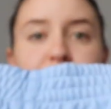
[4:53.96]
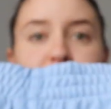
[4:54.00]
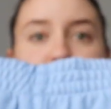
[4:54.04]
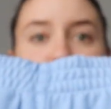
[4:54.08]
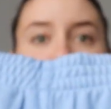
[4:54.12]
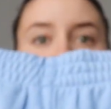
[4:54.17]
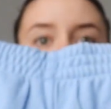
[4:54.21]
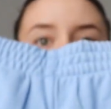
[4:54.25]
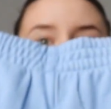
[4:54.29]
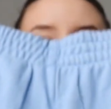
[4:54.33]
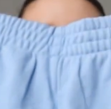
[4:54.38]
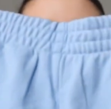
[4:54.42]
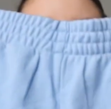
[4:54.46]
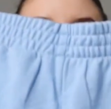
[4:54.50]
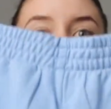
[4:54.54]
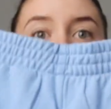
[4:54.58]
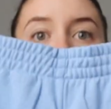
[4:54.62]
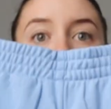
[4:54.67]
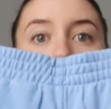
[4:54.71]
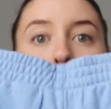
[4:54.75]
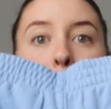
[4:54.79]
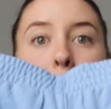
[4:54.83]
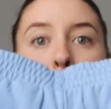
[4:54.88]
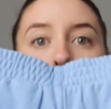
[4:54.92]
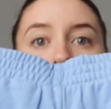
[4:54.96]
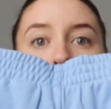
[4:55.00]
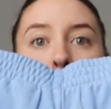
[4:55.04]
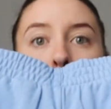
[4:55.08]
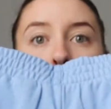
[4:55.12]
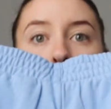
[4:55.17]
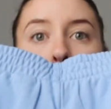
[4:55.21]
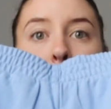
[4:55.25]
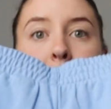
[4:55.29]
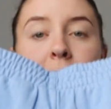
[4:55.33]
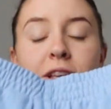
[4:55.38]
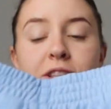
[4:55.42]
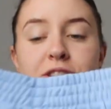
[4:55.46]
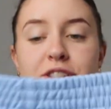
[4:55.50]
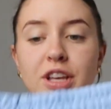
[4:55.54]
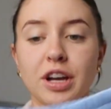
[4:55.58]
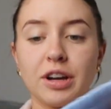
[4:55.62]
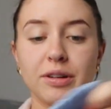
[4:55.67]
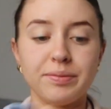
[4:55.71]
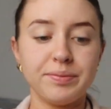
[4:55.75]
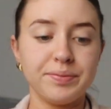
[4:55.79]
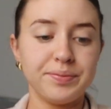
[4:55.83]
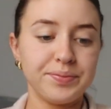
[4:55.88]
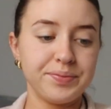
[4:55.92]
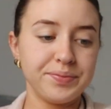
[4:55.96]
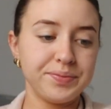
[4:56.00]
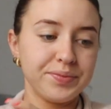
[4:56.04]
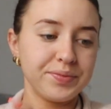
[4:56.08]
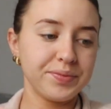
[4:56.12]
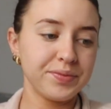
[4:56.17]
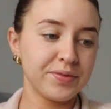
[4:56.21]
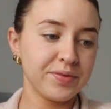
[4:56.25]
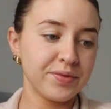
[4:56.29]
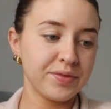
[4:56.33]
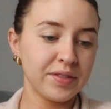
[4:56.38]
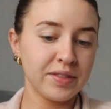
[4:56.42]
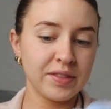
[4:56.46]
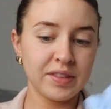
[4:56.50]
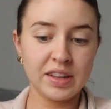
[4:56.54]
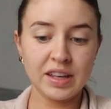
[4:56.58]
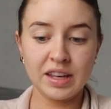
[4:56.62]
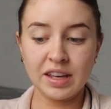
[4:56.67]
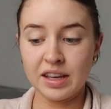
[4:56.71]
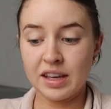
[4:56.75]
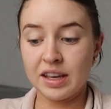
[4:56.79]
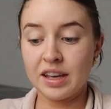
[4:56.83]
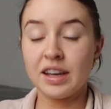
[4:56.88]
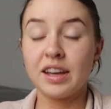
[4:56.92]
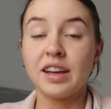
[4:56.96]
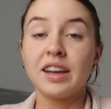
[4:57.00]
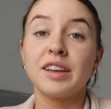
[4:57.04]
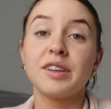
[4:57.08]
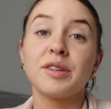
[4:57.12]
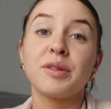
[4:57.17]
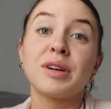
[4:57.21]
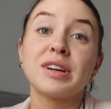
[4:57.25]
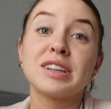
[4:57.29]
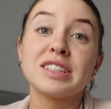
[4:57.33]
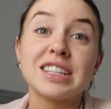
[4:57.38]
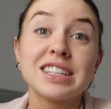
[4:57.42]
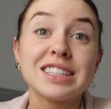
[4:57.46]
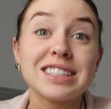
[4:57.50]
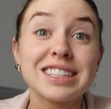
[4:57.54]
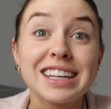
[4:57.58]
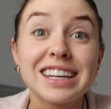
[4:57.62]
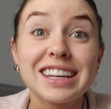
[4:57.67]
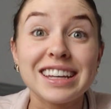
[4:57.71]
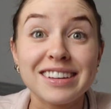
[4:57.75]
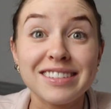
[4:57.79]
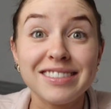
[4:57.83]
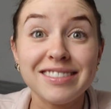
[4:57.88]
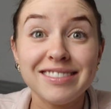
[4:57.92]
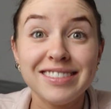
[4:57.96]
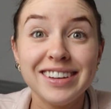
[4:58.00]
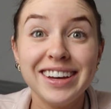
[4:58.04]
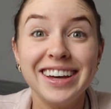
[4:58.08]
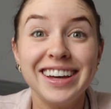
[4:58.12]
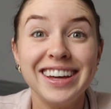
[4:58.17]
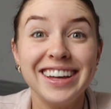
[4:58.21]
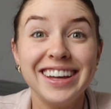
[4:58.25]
shorts. So you guys, that's it.